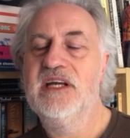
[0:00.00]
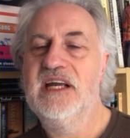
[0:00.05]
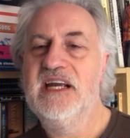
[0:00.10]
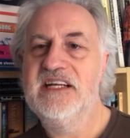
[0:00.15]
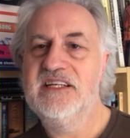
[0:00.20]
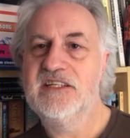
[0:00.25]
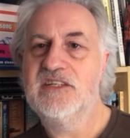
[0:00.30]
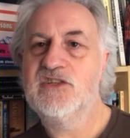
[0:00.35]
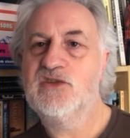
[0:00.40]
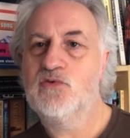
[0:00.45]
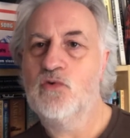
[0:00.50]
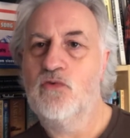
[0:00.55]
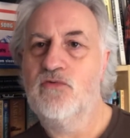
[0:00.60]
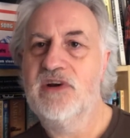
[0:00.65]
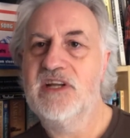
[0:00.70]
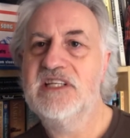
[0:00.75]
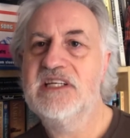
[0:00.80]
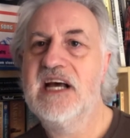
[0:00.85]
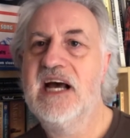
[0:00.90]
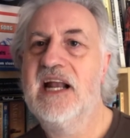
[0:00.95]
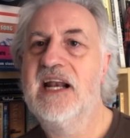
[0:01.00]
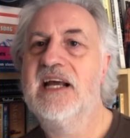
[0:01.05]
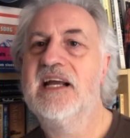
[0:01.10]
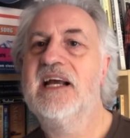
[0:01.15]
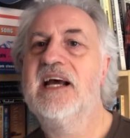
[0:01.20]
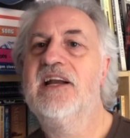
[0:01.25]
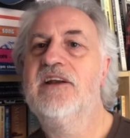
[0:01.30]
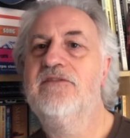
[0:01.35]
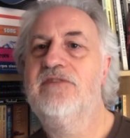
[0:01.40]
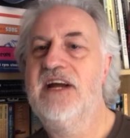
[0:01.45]
into storytelling
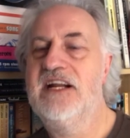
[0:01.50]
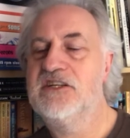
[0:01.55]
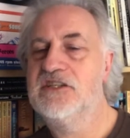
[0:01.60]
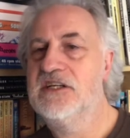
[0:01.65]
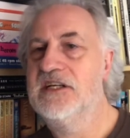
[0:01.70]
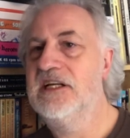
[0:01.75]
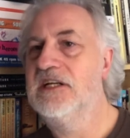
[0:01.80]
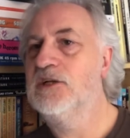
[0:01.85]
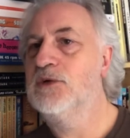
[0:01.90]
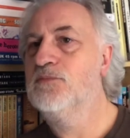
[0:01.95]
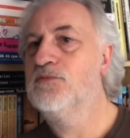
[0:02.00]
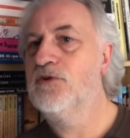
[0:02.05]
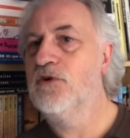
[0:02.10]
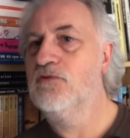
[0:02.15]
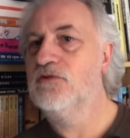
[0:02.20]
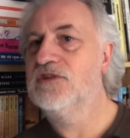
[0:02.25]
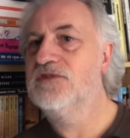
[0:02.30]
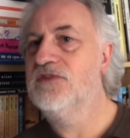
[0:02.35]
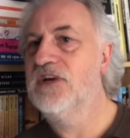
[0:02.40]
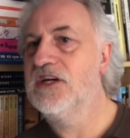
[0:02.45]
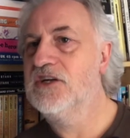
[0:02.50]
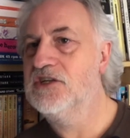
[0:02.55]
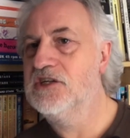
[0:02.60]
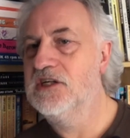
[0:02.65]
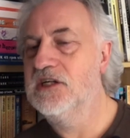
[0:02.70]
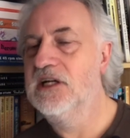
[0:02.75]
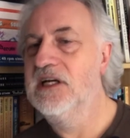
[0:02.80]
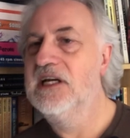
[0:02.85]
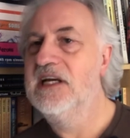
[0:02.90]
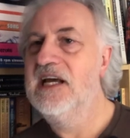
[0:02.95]
and eventually into prose
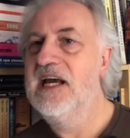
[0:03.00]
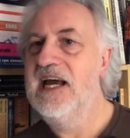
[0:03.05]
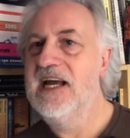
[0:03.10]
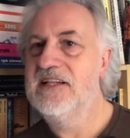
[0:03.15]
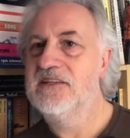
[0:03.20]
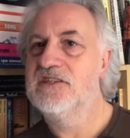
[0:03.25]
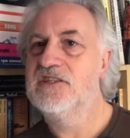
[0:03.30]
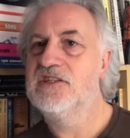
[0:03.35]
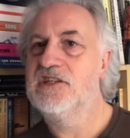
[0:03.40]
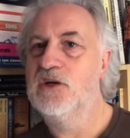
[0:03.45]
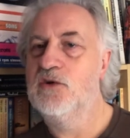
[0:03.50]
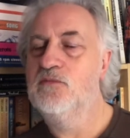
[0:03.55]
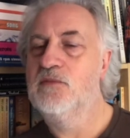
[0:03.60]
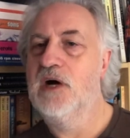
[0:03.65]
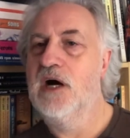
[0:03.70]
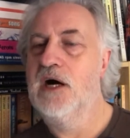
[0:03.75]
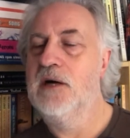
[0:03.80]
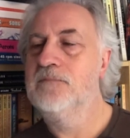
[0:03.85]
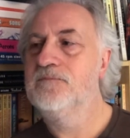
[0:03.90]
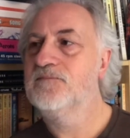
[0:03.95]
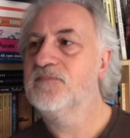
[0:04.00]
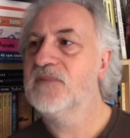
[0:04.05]
fiction, hence Dumas.